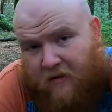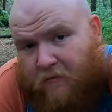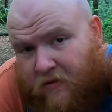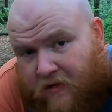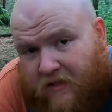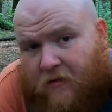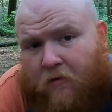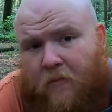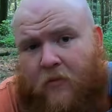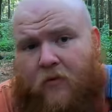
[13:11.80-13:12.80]
got a wounded
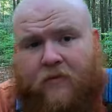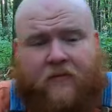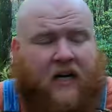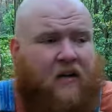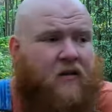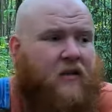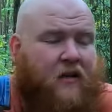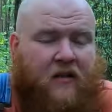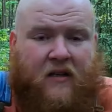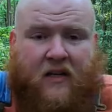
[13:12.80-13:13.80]
corporal out in
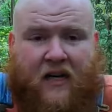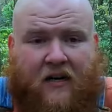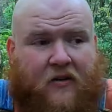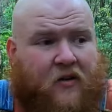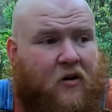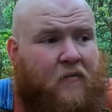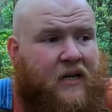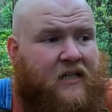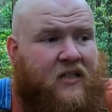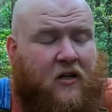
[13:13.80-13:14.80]
the out in the
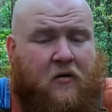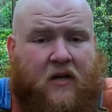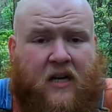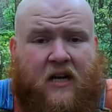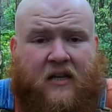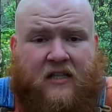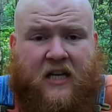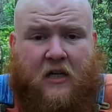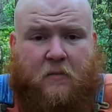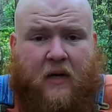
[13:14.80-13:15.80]
combat zone. This
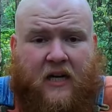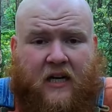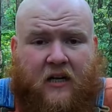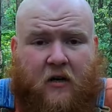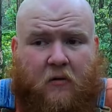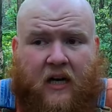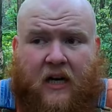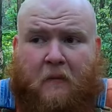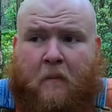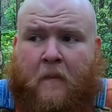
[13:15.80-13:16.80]
guy's begging to go
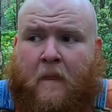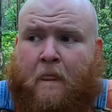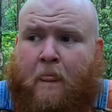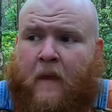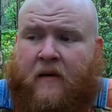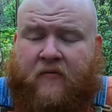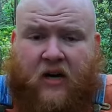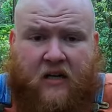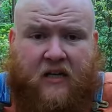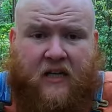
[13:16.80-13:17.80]
get him. He
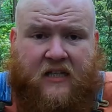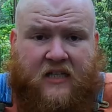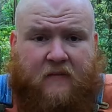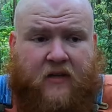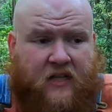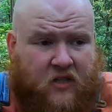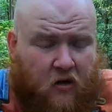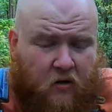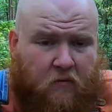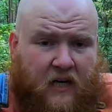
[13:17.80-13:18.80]
finally gets him, gets
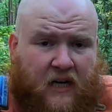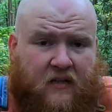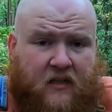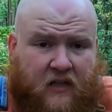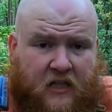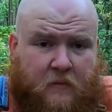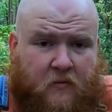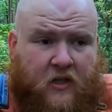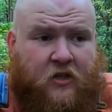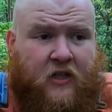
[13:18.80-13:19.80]
all the way out there, gets
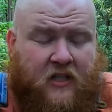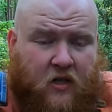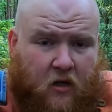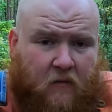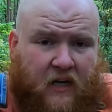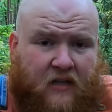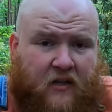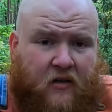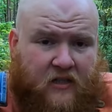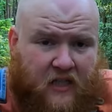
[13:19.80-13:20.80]
permission, gets all the way out
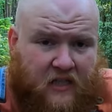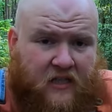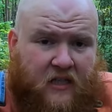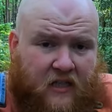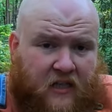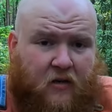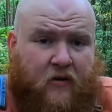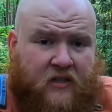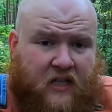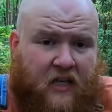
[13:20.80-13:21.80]
there, and is instantly
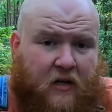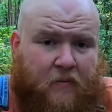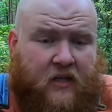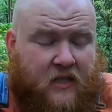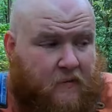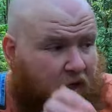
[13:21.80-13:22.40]
killed the second he picks